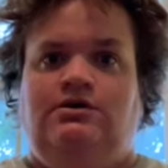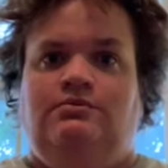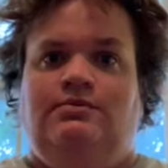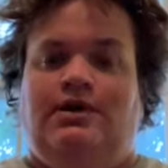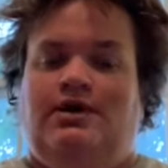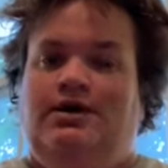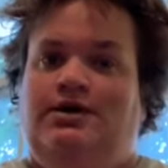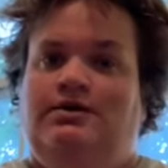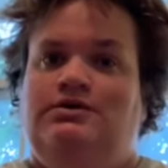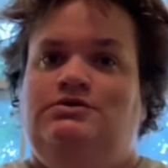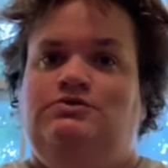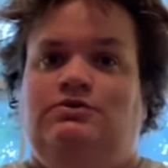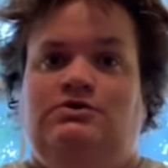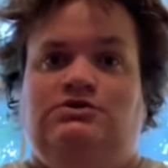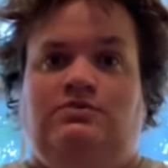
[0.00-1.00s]

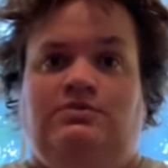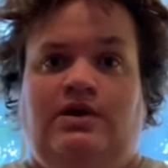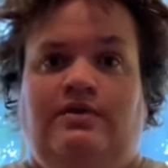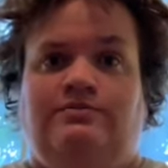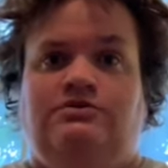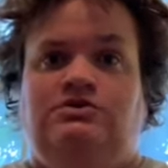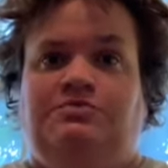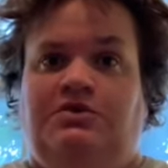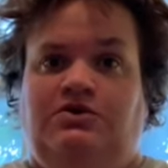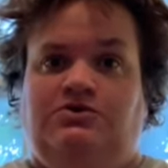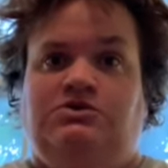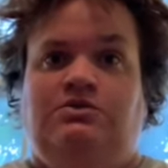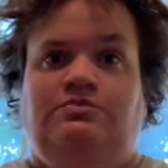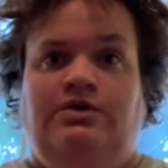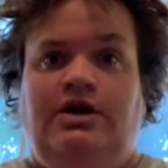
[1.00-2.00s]
because, well, sometimes spinners
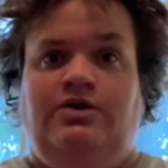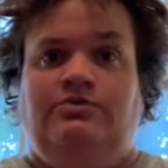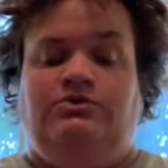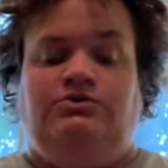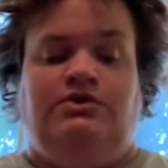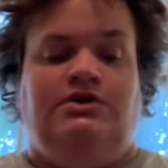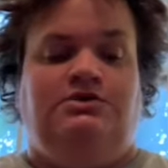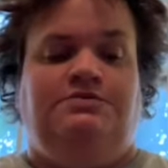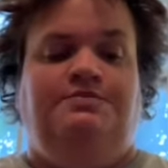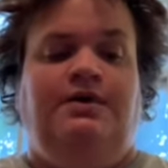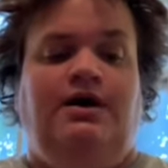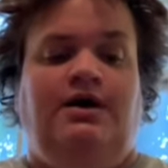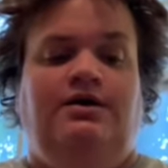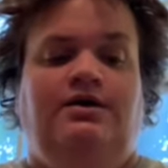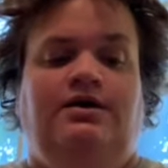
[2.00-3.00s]
can break with tricks.
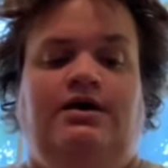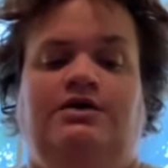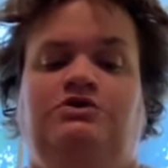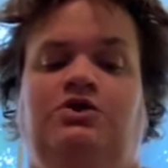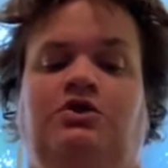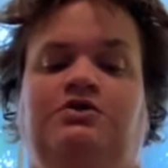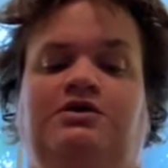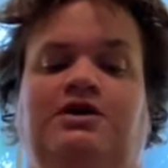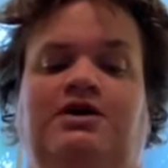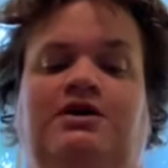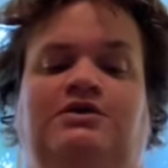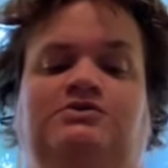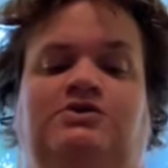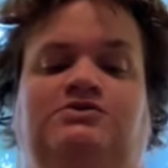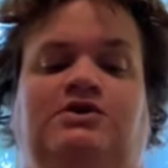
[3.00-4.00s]
But I told the
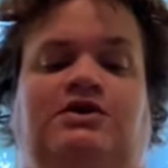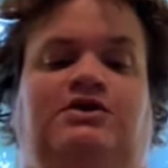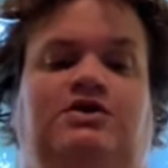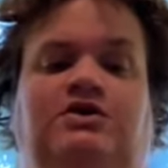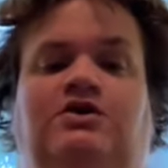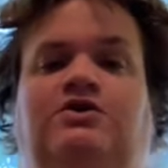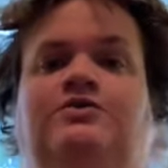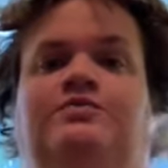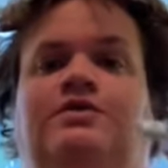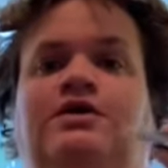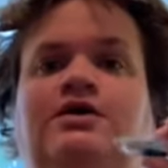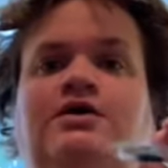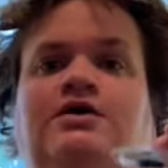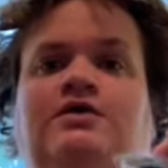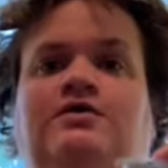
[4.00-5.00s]
kids, I was like,
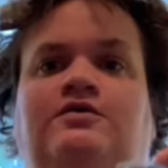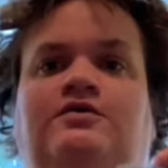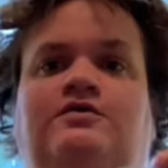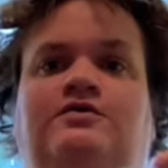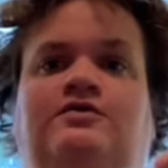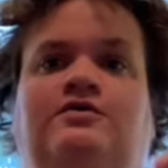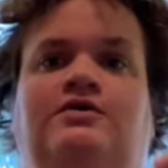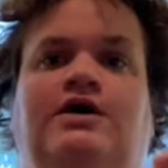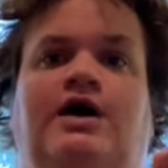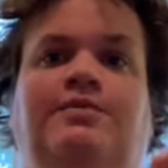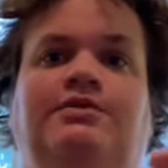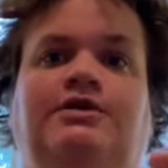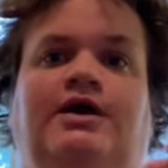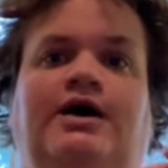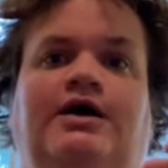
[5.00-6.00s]
I've
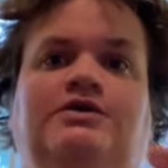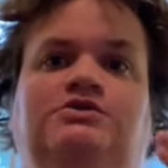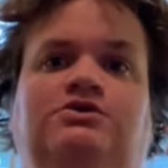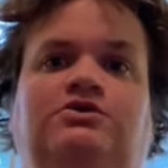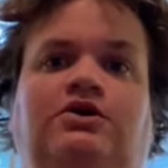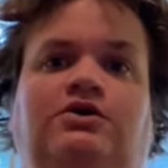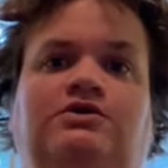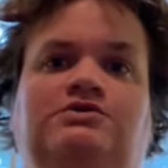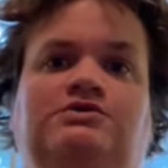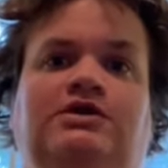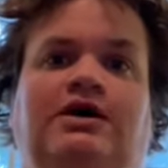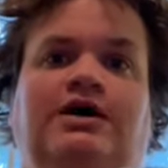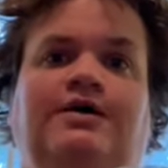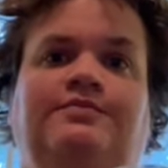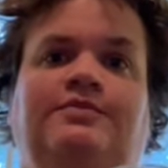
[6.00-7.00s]
been lying to you all this
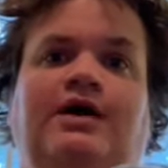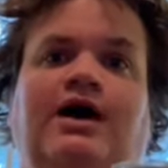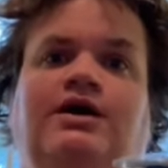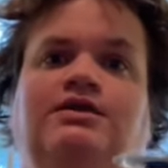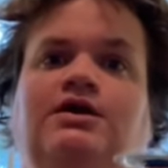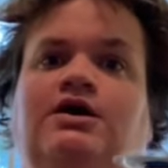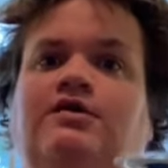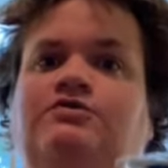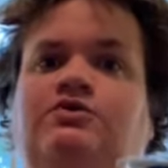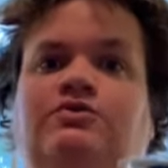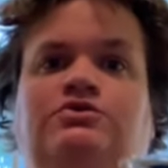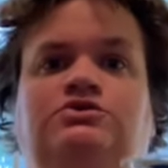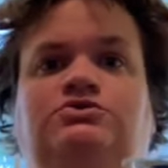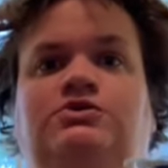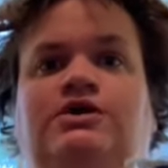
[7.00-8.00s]
time. I love
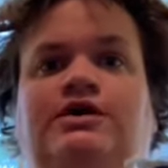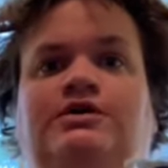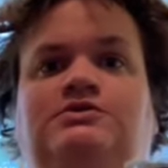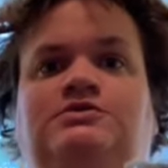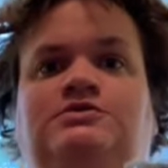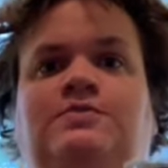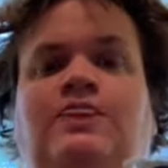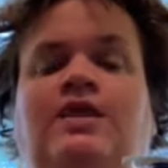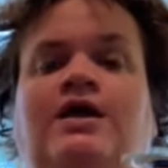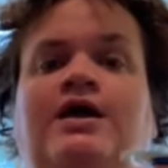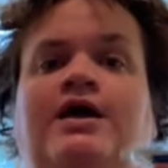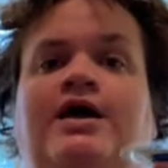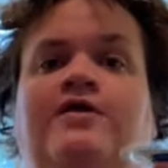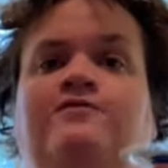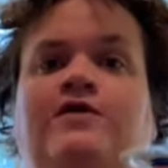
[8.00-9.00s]
doing tricks.
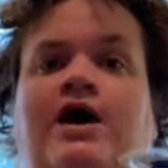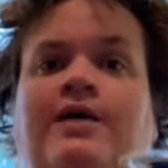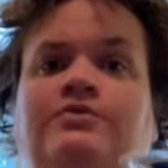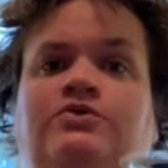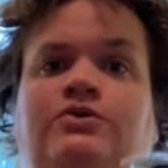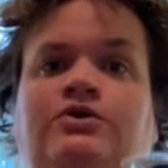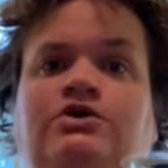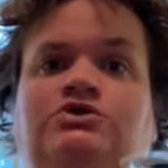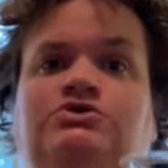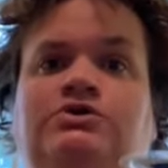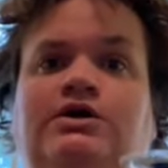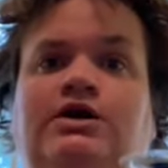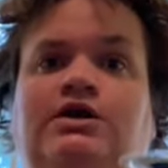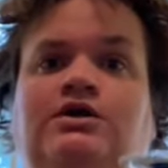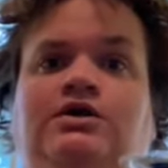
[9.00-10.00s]
If I'm doing a
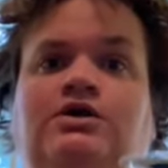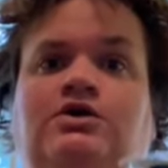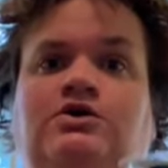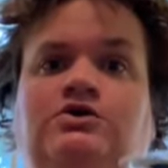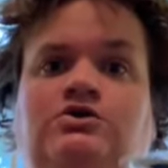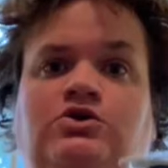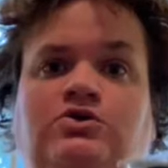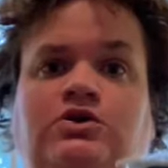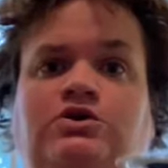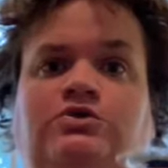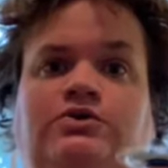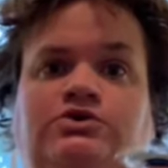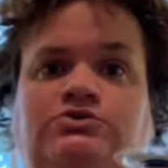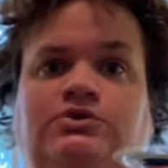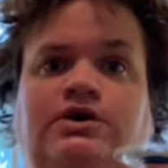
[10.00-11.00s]
trick, you can
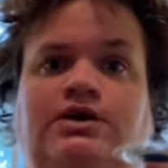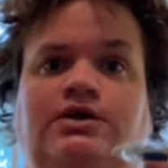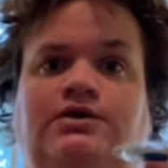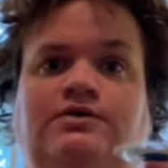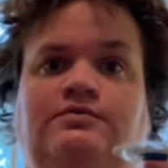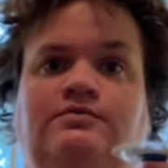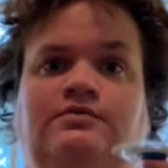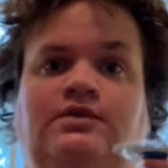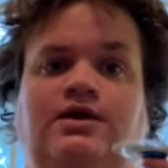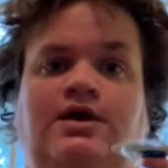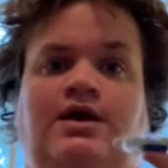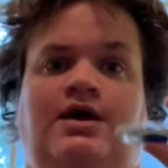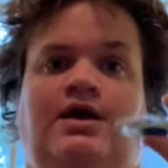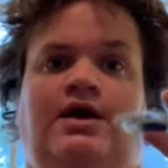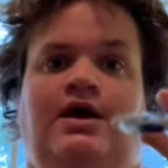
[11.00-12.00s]
do a trick.
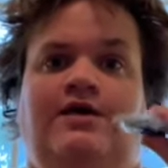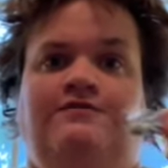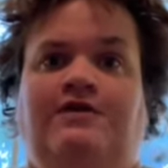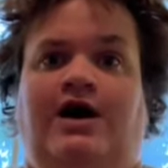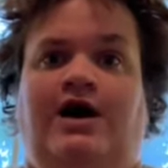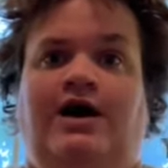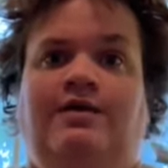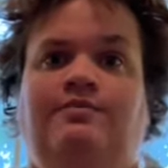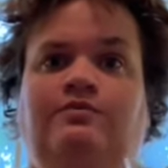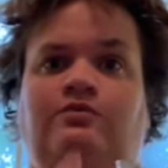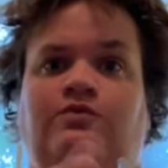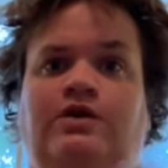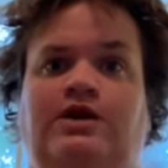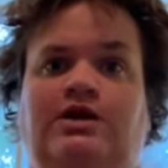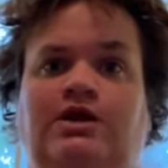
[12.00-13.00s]
If I'm
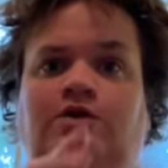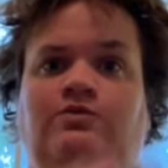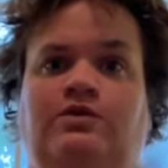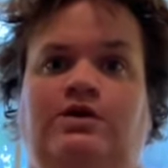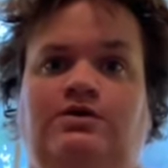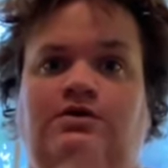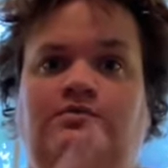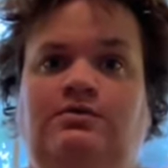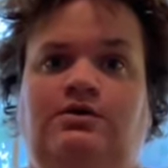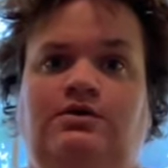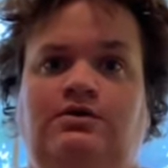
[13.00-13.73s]
reading rhythm,